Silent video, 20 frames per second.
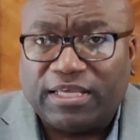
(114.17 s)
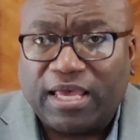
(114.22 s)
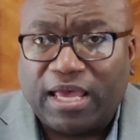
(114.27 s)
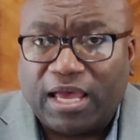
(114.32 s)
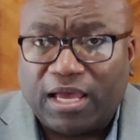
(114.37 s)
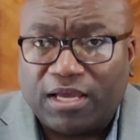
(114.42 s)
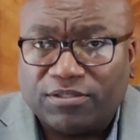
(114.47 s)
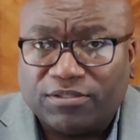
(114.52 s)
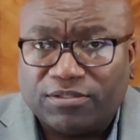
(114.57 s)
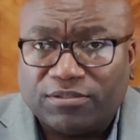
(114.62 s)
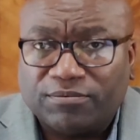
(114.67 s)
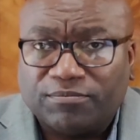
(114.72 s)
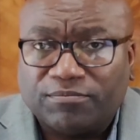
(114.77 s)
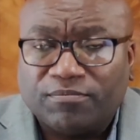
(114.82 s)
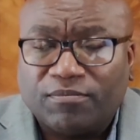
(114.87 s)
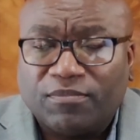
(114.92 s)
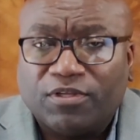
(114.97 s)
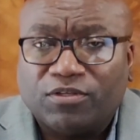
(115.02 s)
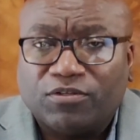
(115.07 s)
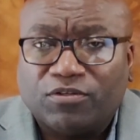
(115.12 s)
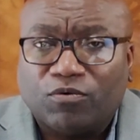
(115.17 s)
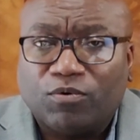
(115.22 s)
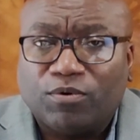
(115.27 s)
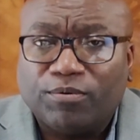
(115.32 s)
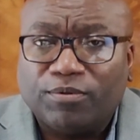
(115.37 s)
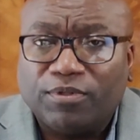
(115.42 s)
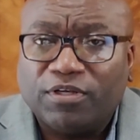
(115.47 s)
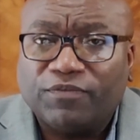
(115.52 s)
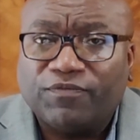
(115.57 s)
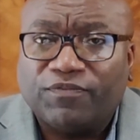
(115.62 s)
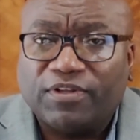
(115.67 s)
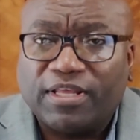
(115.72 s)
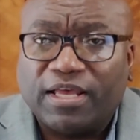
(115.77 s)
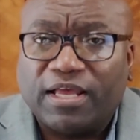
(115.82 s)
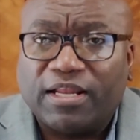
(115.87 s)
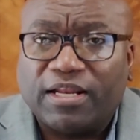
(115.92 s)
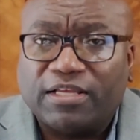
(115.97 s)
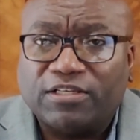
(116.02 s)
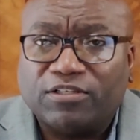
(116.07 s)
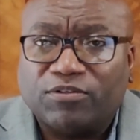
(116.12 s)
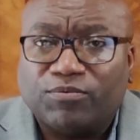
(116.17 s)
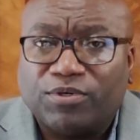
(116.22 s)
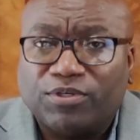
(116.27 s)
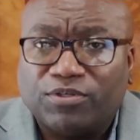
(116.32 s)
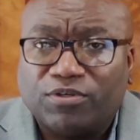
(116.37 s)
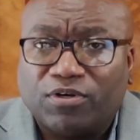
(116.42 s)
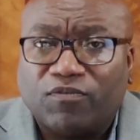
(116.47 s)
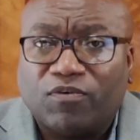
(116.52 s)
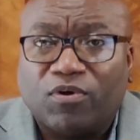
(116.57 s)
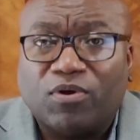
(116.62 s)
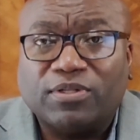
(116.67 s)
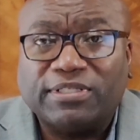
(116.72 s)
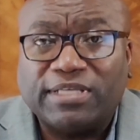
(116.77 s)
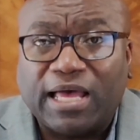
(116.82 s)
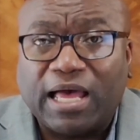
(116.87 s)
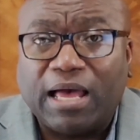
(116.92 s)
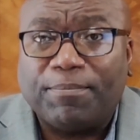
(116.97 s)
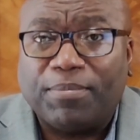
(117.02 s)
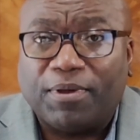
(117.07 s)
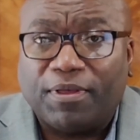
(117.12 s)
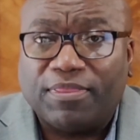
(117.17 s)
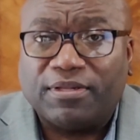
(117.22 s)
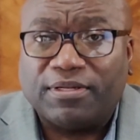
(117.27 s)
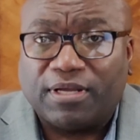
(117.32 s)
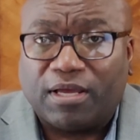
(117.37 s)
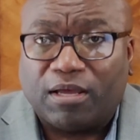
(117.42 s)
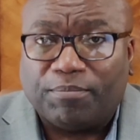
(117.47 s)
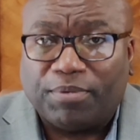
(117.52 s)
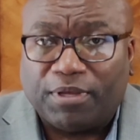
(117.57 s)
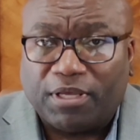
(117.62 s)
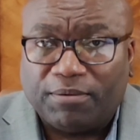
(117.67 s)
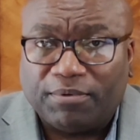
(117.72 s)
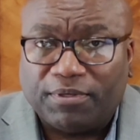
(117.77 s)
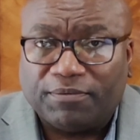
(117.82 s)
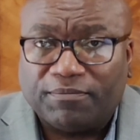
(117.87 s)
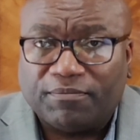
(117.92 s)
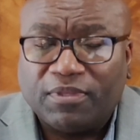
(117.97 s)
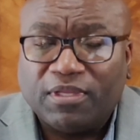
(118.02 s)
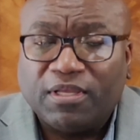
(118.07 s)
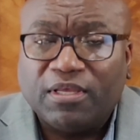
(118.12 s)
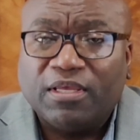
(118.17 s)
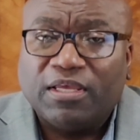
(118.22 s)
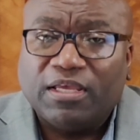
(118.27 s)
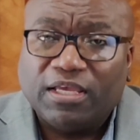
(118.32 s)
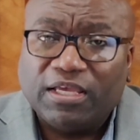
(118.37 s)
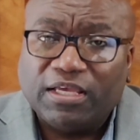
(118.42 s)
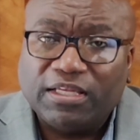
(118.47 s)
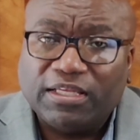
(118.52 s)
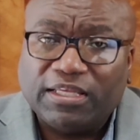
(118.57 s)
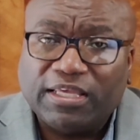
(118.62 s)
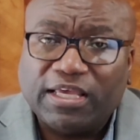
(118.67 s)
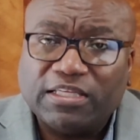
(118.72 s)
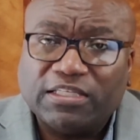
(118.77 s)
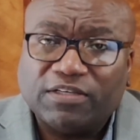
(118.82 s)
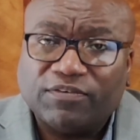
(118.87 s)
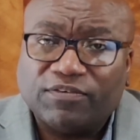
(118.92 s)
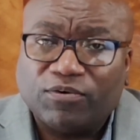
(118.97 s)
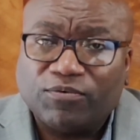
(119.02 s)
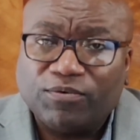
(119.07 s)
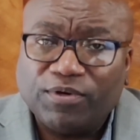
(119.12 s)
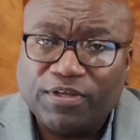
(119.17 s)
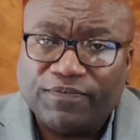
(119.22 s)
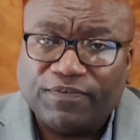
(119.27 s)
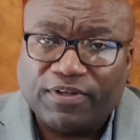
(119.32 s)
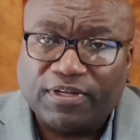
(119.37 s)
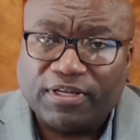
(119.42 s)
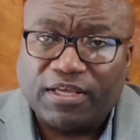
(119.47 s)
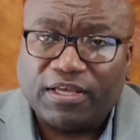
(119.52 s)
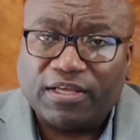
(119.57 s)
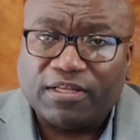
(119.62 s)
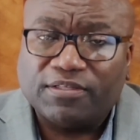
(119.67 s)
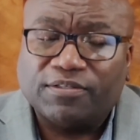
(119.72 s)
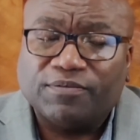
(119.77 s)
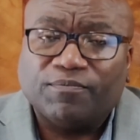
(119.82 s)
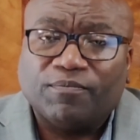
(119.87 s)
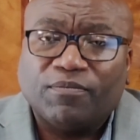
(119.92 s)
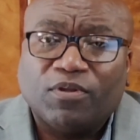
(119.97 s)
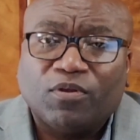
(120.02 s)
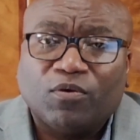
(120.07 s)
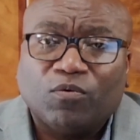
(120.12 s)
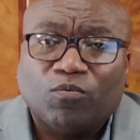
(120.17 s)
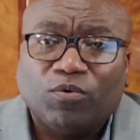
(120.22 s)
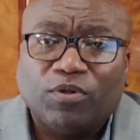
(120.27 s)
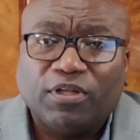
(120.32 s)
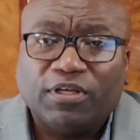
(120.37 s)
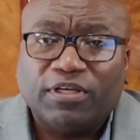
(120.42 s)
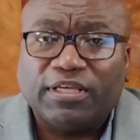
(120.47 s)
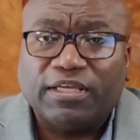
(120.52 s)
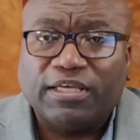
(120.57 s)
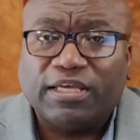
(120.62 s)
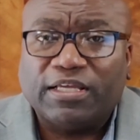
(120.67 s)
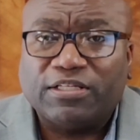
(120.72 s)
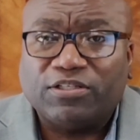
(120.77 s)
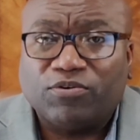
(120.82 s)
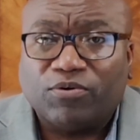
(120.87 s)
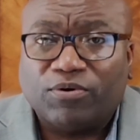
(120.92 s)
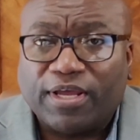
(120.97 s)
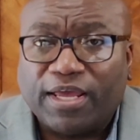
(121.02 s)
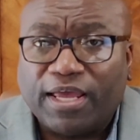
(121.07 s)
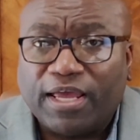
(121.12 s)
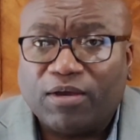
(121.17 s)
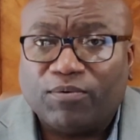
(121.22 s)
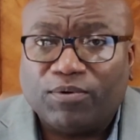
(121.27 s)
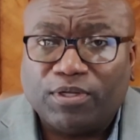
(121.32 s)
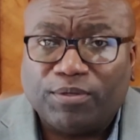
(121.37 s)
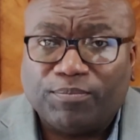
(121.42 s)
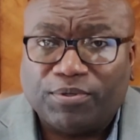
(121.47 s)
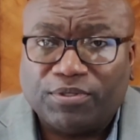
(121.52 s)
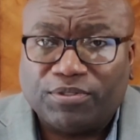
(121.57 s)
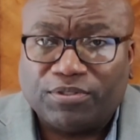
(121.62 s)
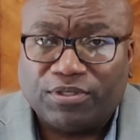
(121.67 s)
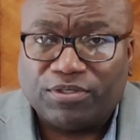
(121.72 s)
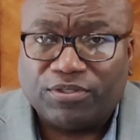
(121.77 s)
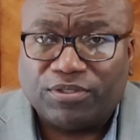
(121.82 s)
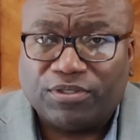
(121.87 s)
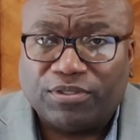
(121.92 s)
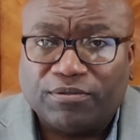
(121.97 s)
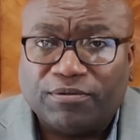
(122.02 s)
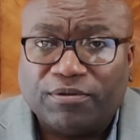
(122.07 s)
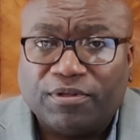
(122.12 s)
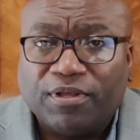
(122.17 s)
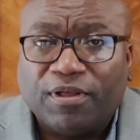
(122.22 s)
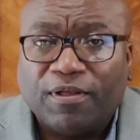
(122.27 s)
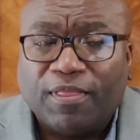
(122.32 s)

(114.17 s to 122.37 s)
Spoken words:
cash. So we'll look for that as a reserve on top of the down payment. In the case of a refinance, we're looking at your equity position